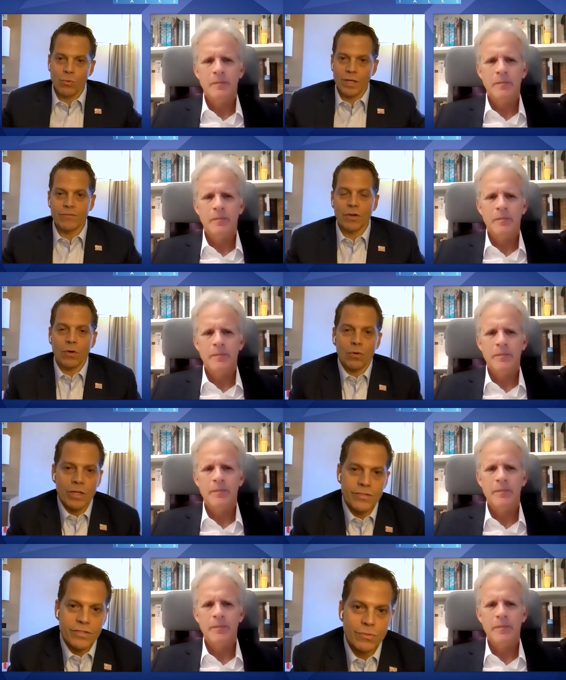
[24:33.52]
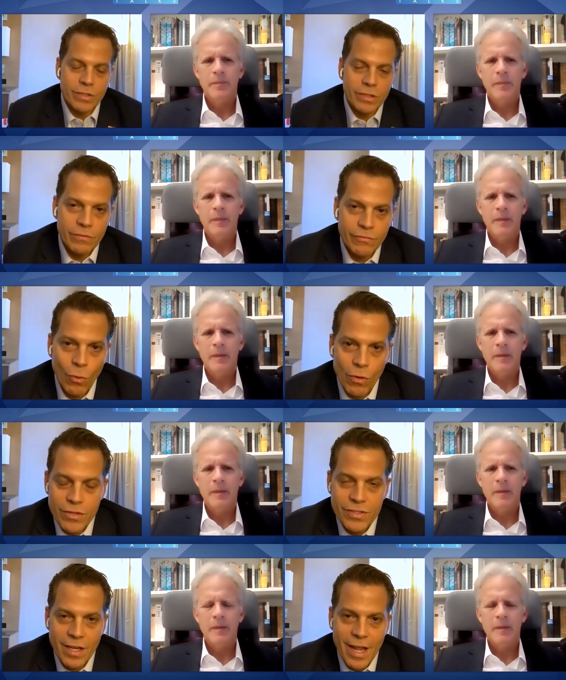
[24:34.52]
Speaker 1: weave the whole history for
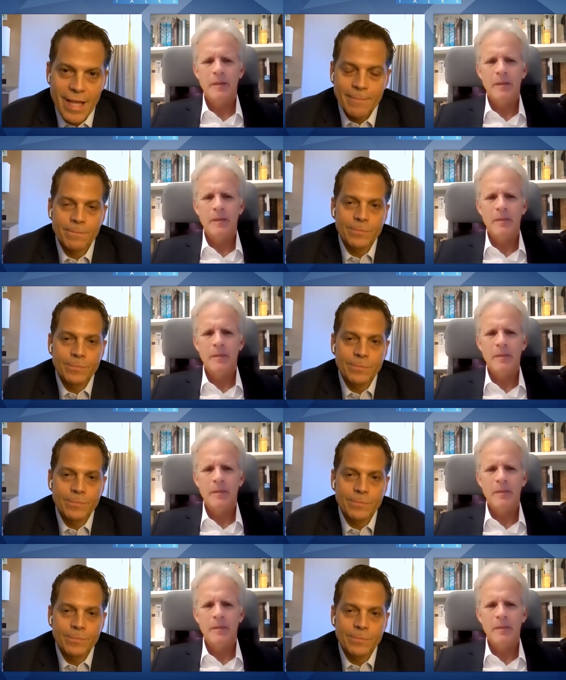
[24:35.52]
us today?